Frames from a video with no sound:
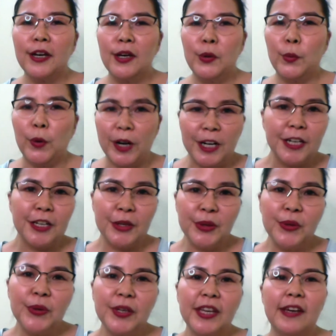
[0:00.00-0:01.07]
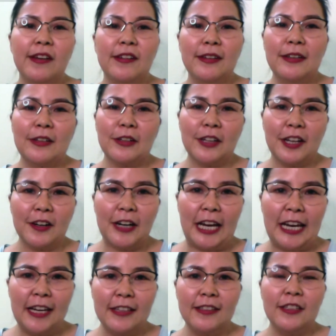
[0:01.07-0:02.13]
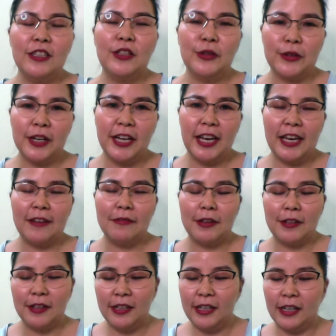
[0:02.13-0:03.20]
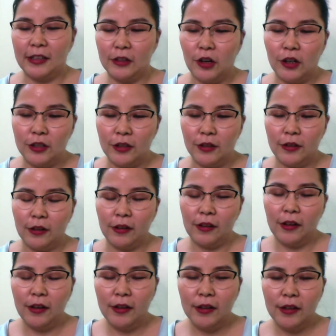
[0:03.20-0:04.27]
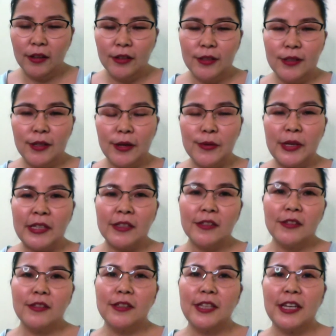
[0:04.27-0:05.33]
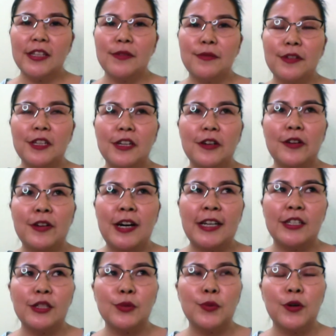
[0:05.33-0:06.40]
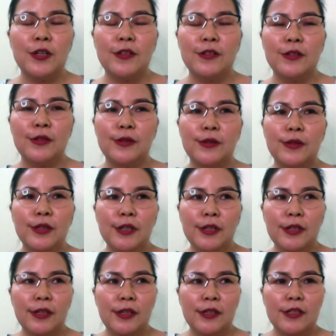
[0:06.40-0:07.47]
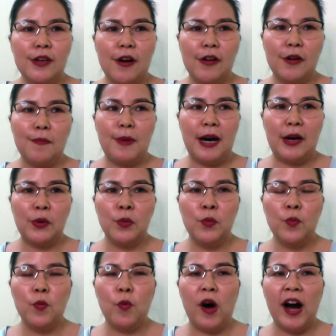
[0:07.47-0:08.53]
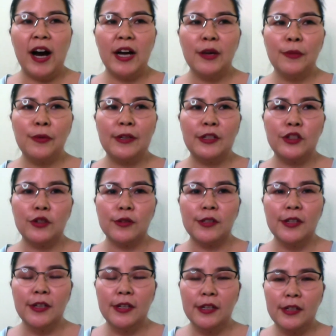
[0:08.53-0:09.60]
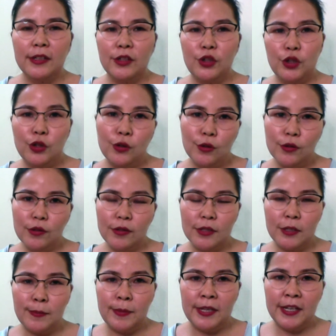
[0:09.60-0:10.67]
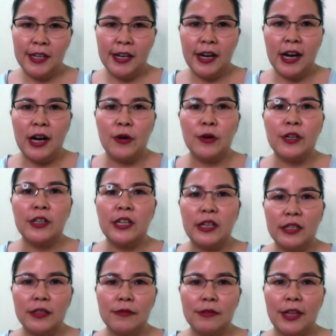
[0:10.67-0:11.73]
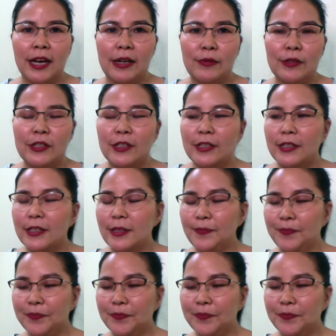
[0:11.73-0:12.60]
where you can create your haven here on earth. So in today's video, I just wanted to talk about why we should choose to speak our native languages.